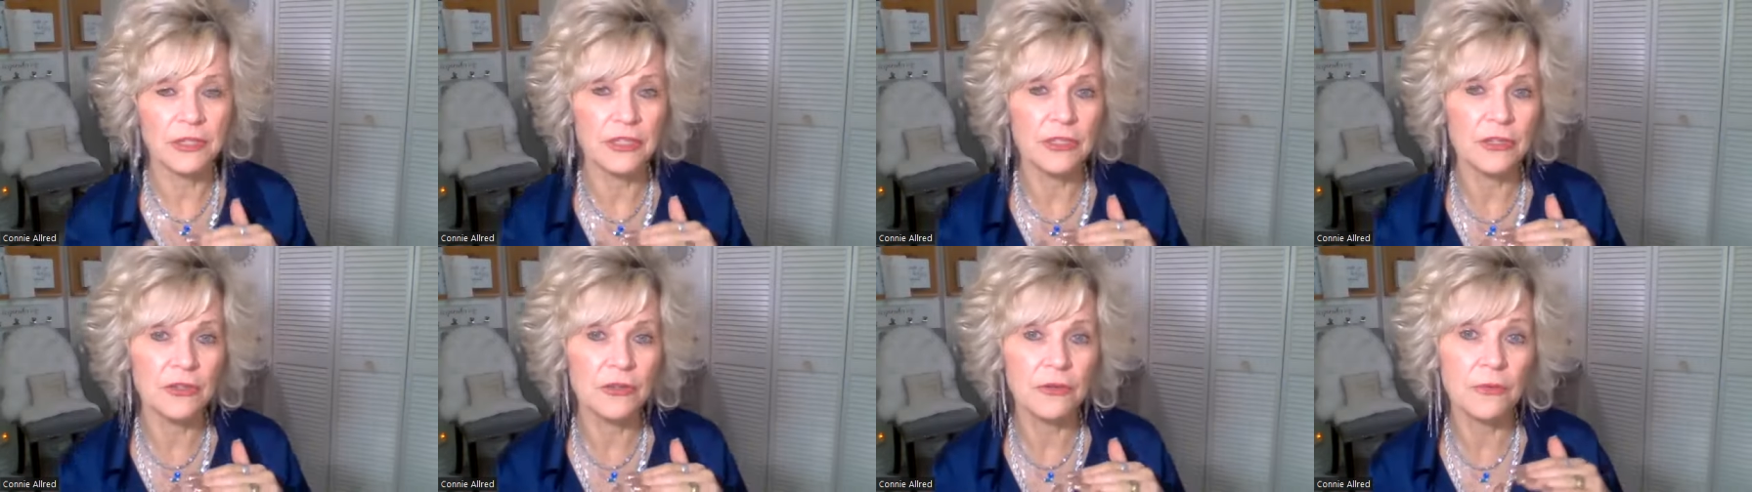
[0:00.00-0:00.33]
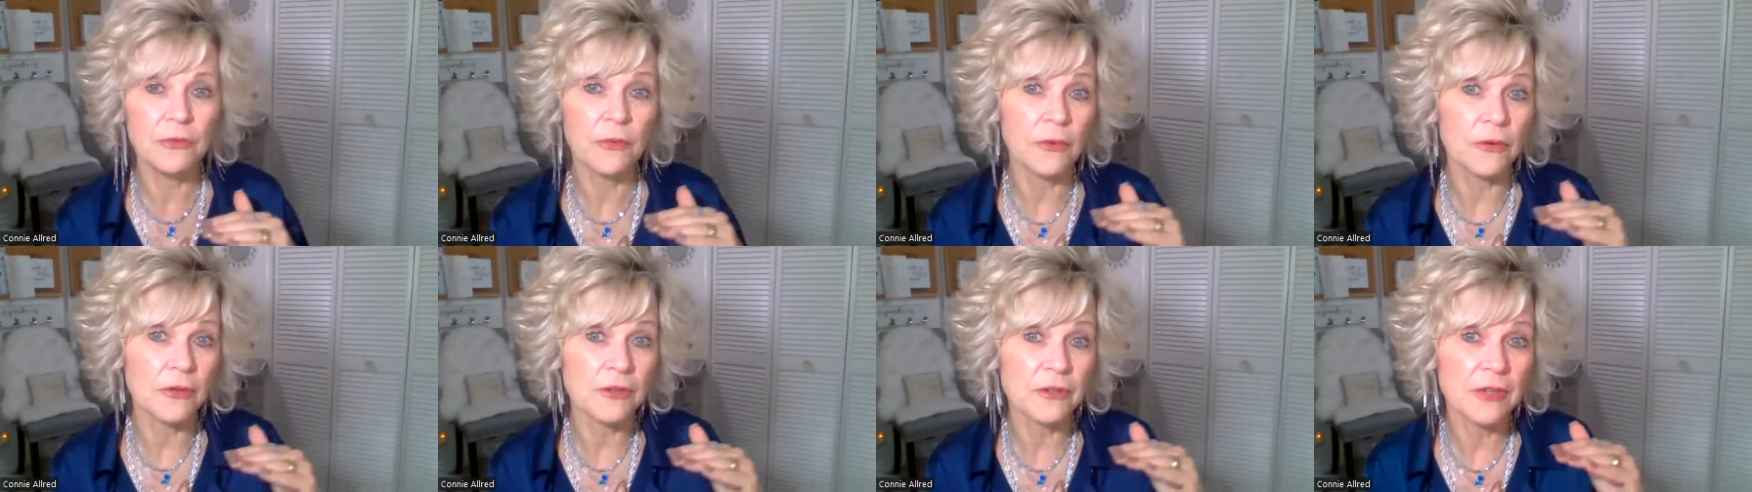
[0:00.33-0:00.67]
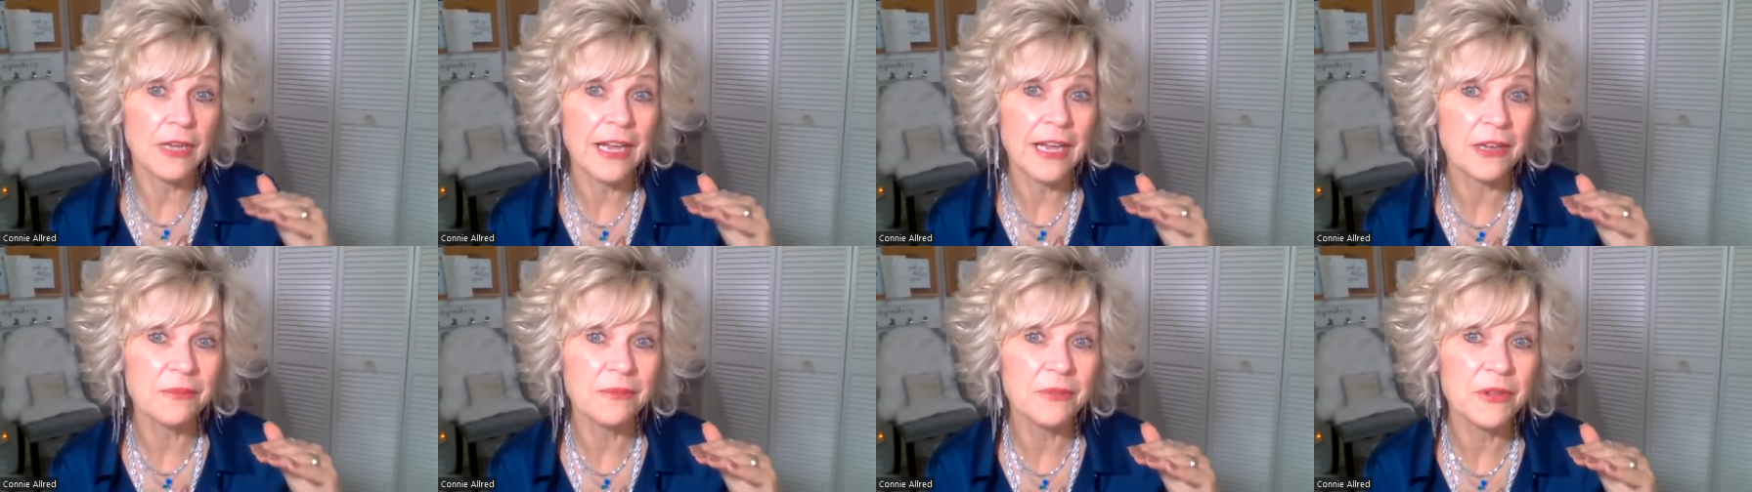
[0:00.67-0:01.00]
you will
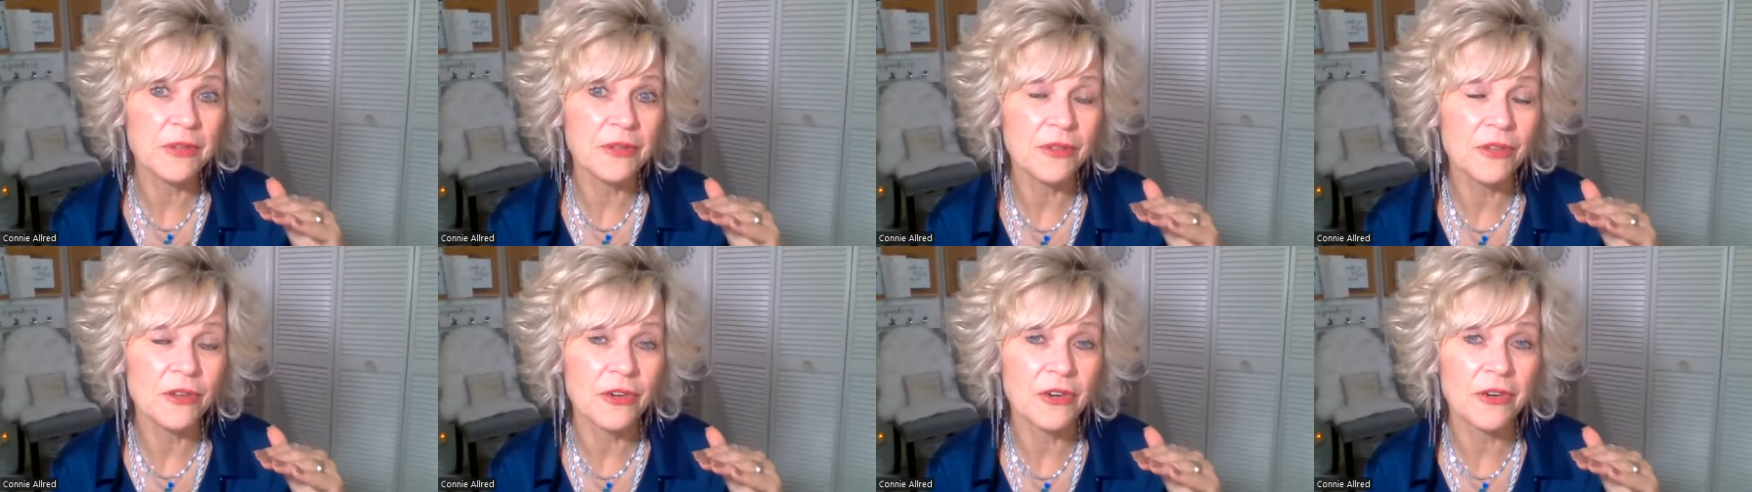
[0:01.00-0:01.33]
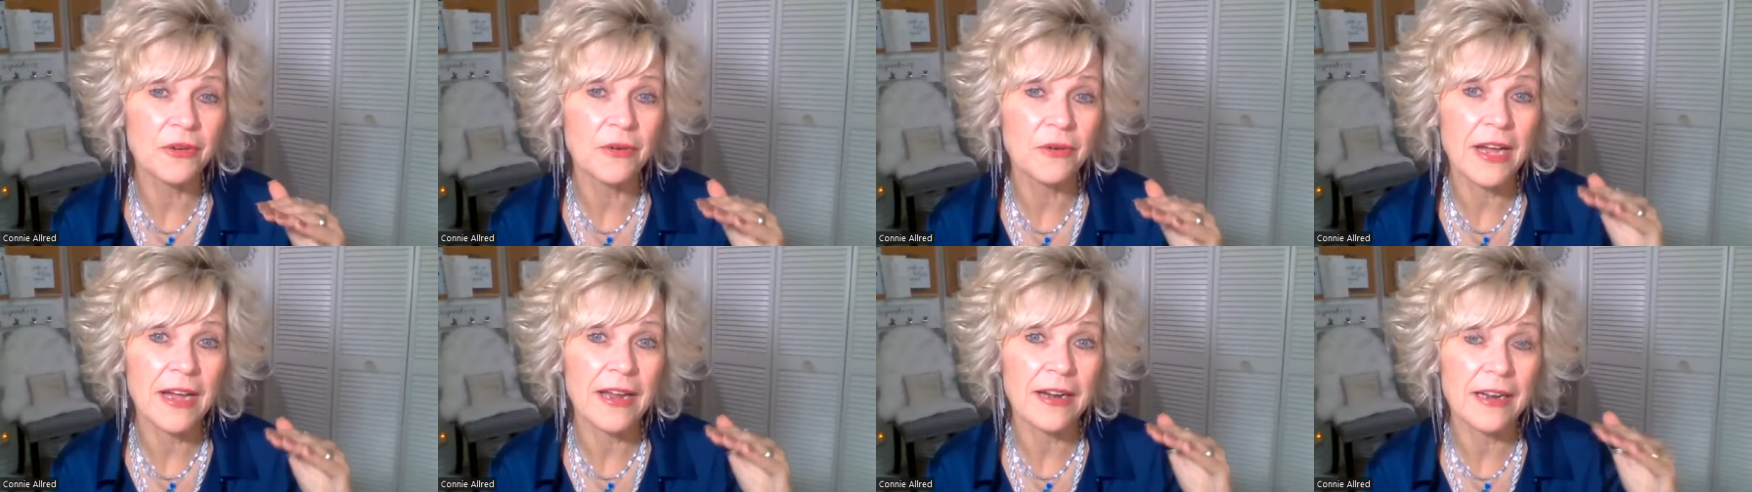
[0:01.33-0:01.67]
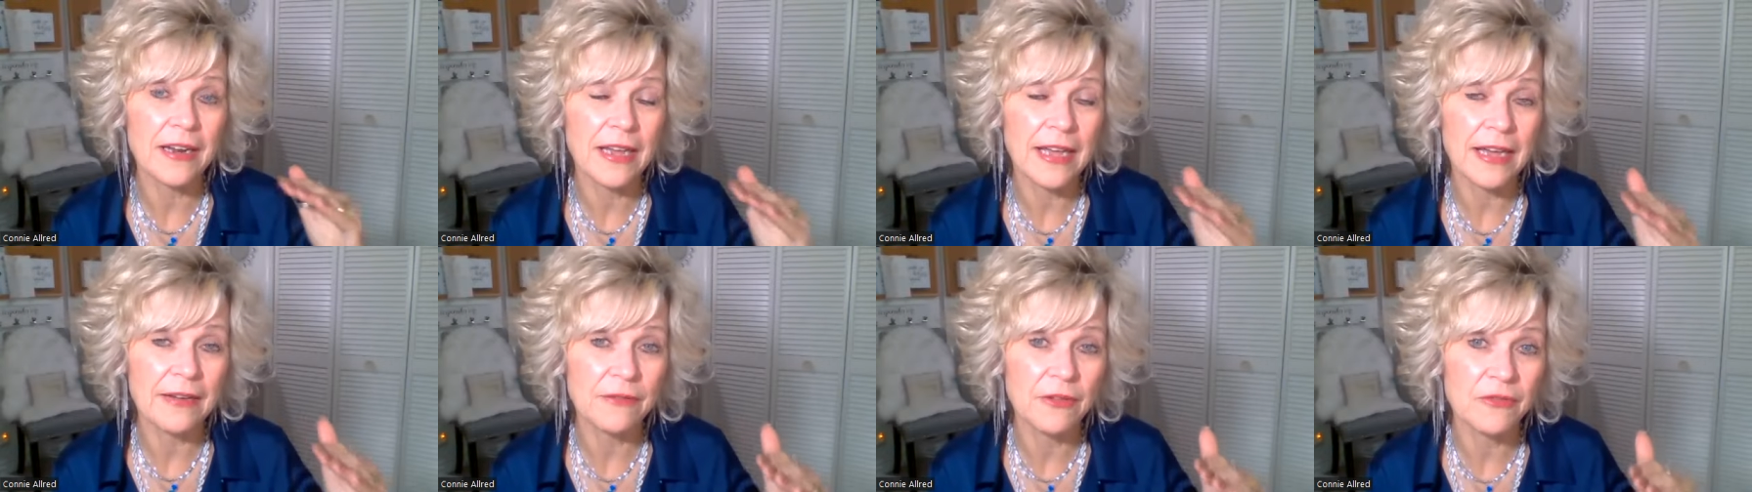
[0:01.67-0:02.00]
help you learn how
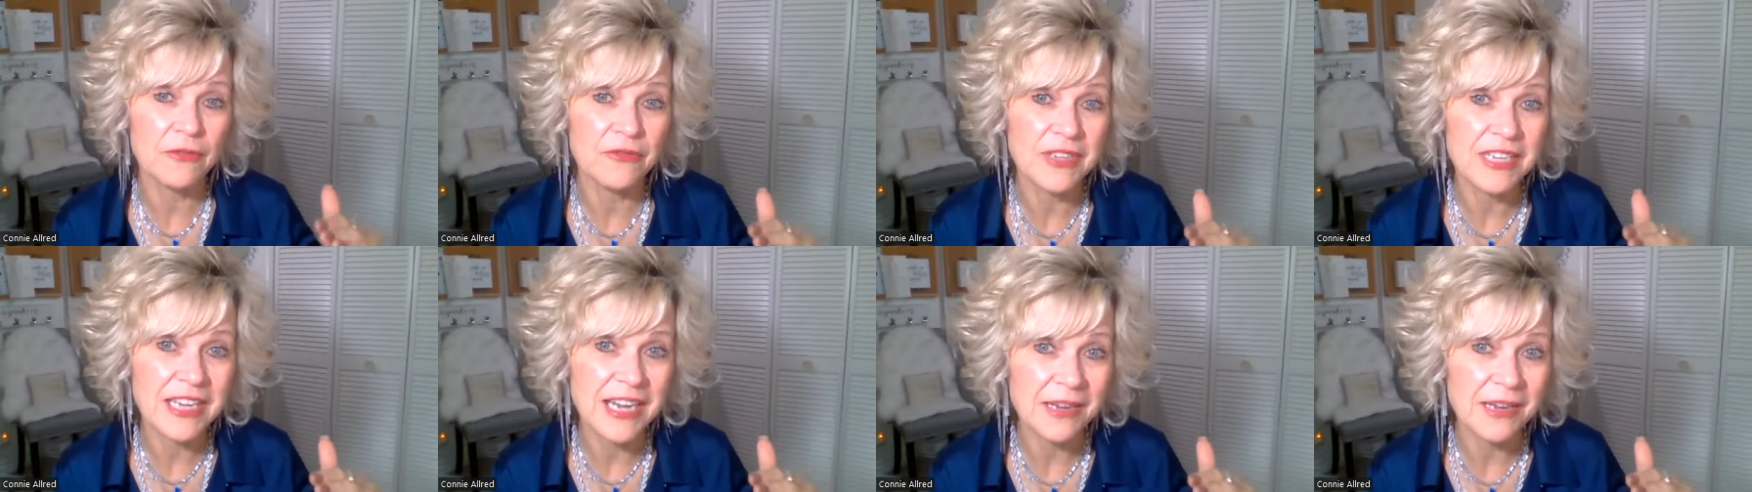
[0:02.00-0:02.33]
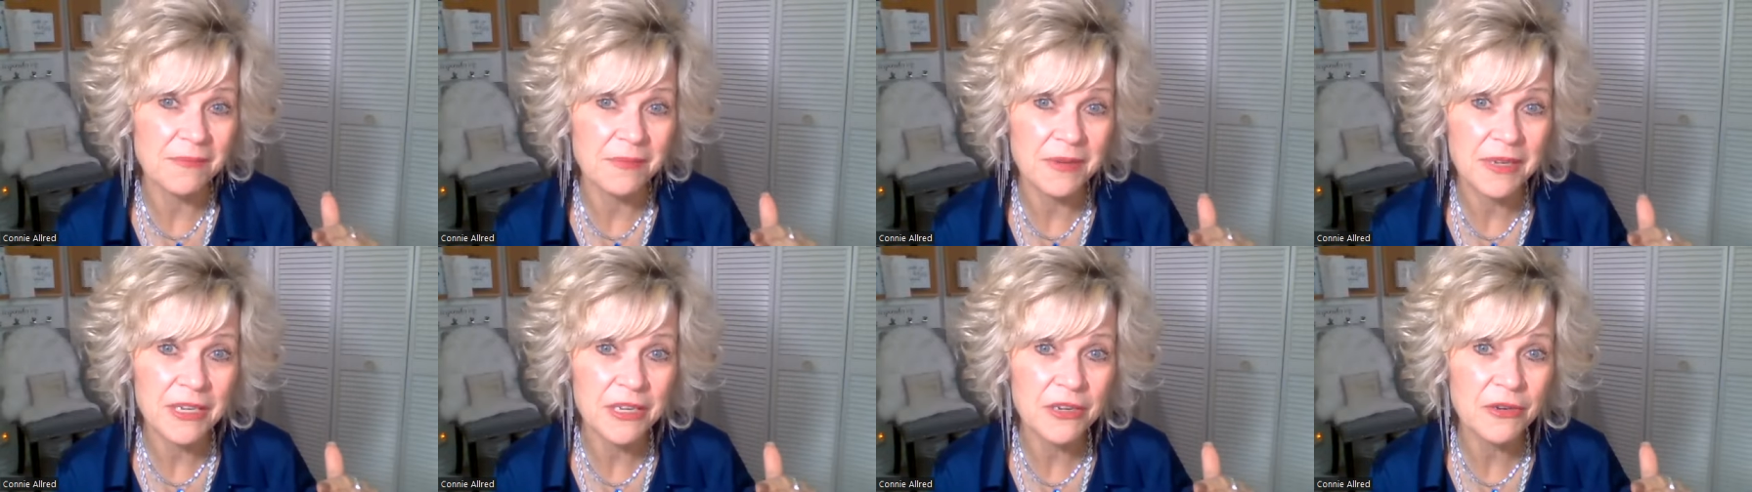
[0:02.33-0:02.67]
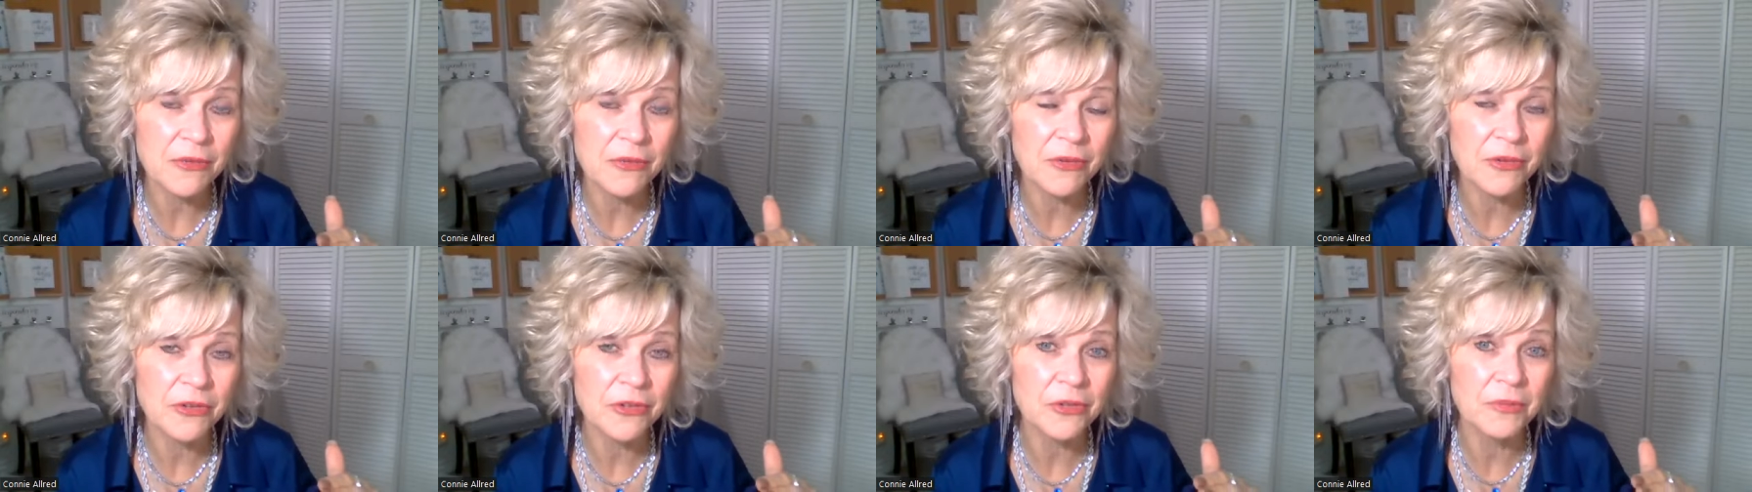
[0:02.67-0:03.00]
to have a VIP
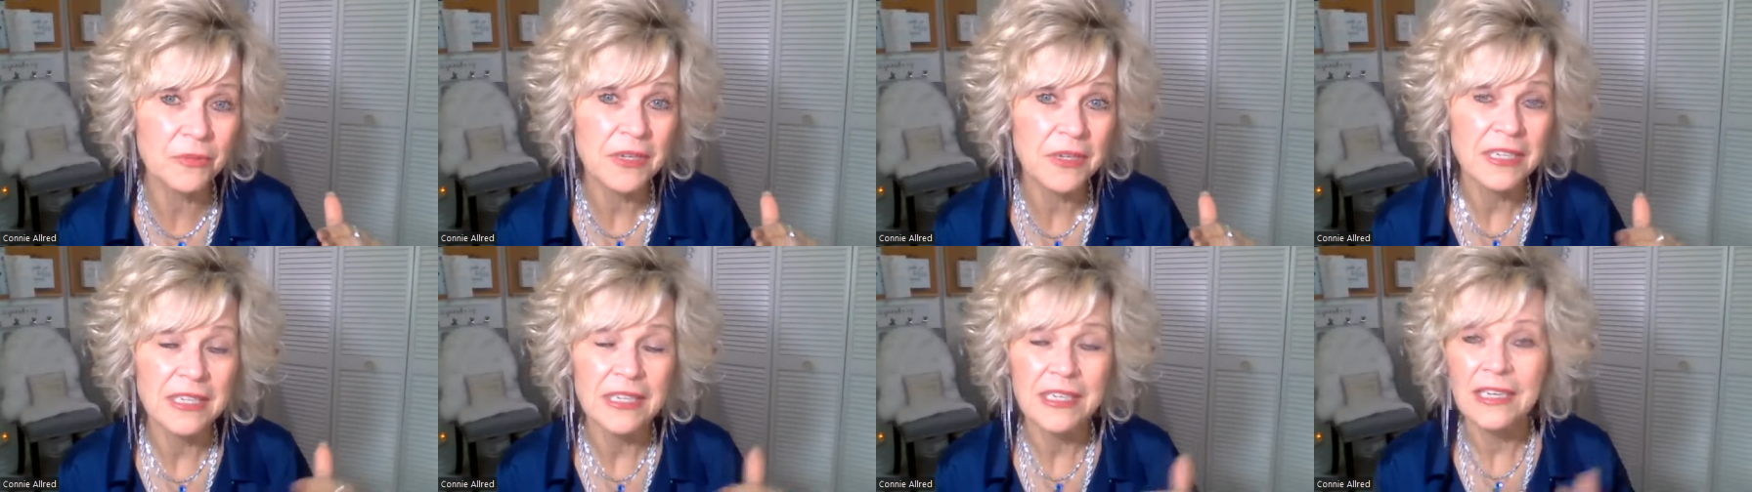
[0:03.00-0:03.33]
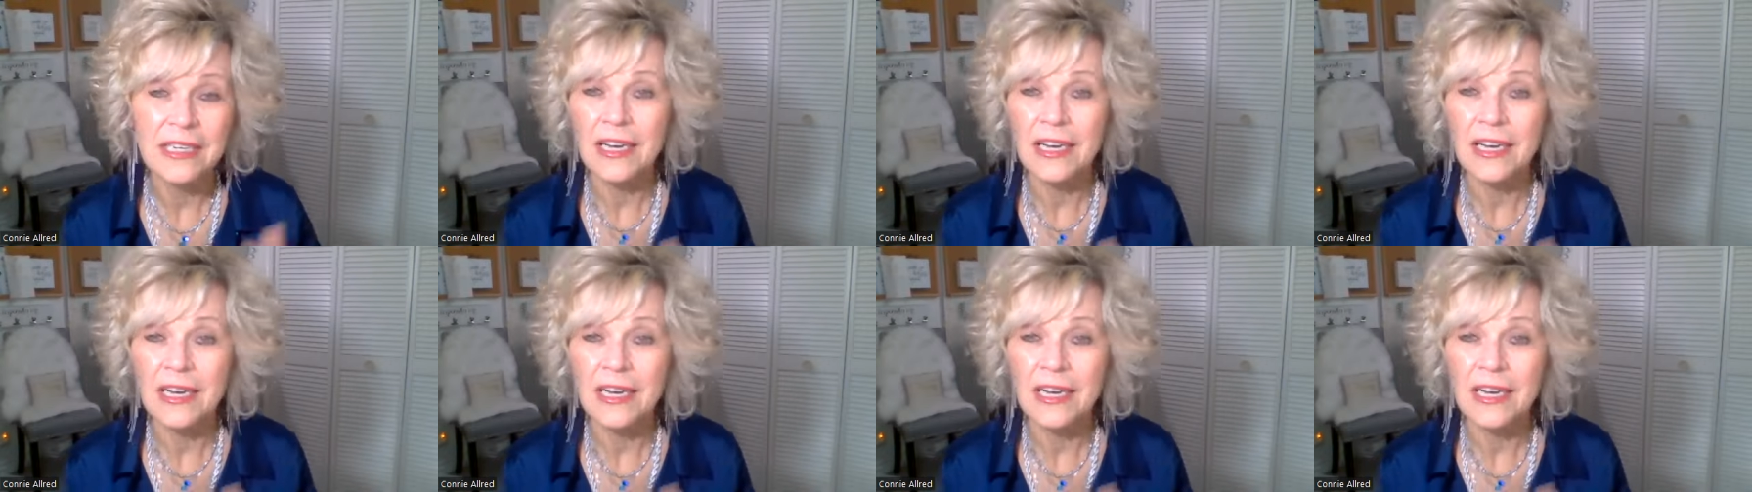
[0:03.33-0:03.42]
group